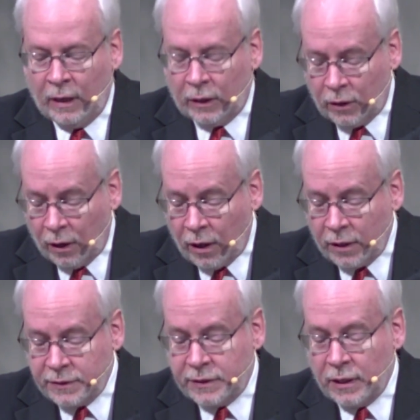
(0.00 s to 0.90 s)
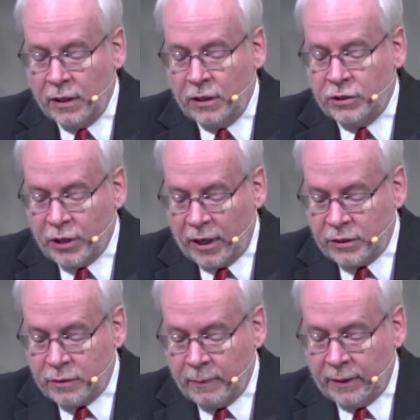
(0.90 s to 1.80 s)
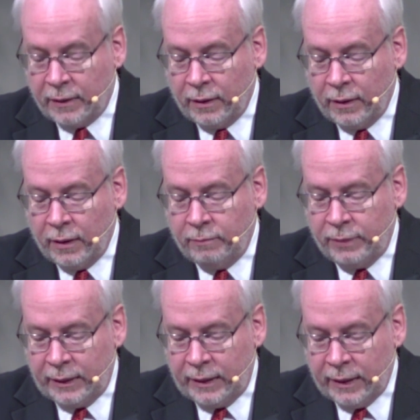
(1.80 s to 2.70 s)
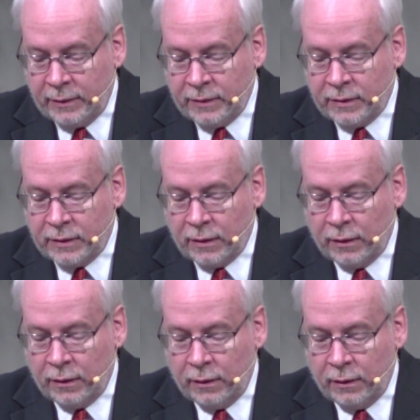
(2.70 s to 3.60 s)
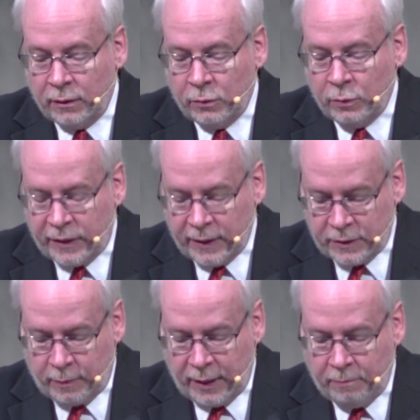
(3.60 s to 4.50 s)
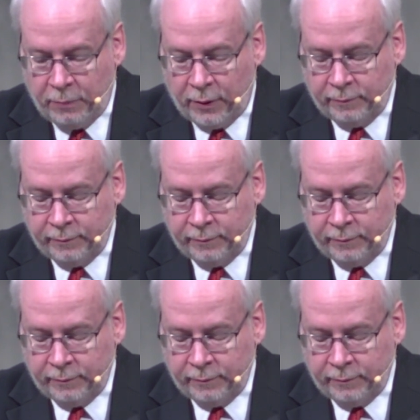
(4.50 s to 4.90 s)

God's judgment begins with his people.